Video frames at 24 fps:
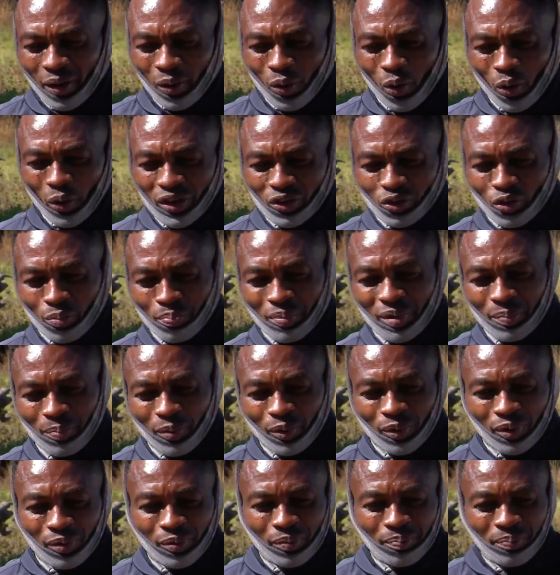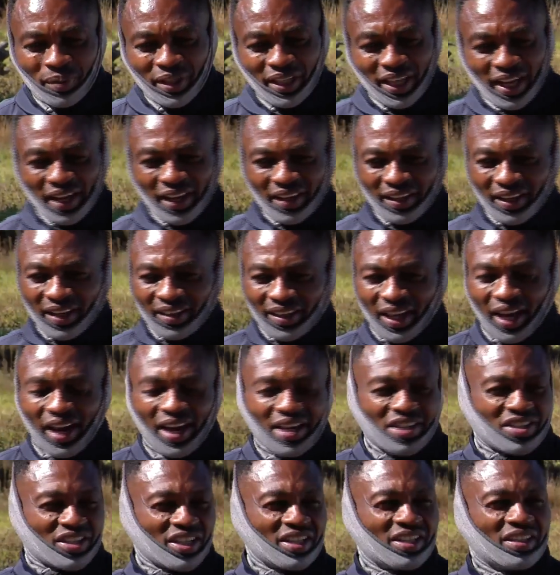go into people being an, an
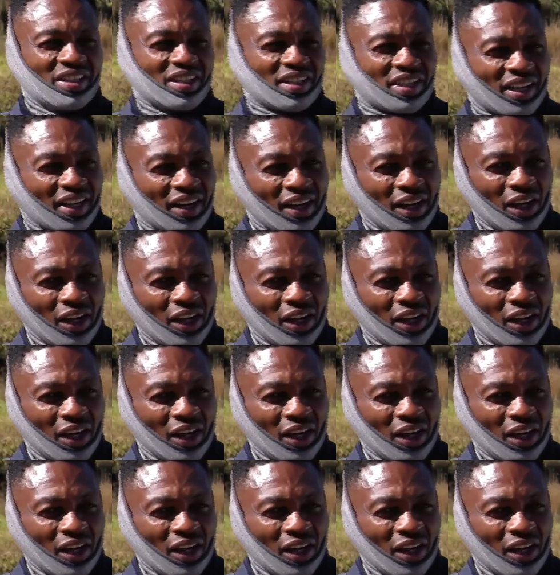hygienic?